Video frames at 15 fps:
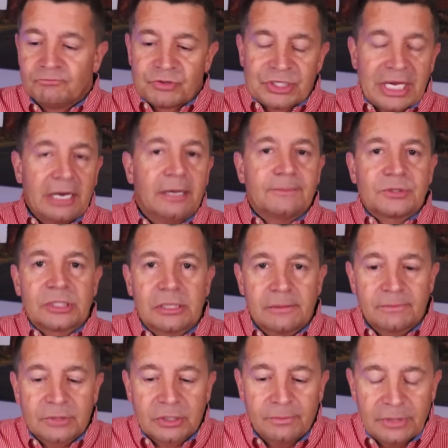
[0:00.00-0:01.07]
set up
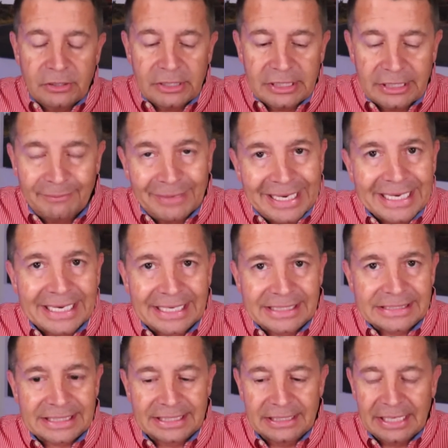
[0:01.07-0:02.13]
some community
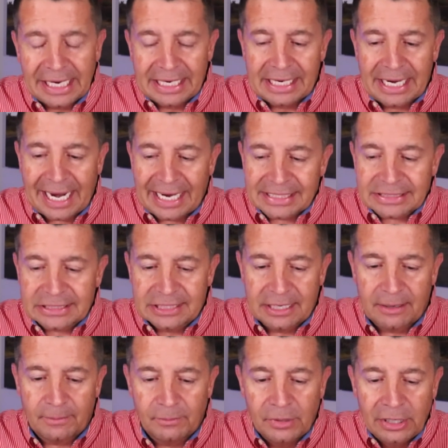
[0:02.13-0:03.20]
meetings and and ask
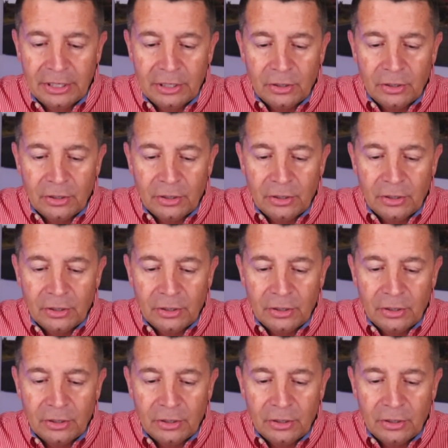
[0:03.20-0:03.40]
them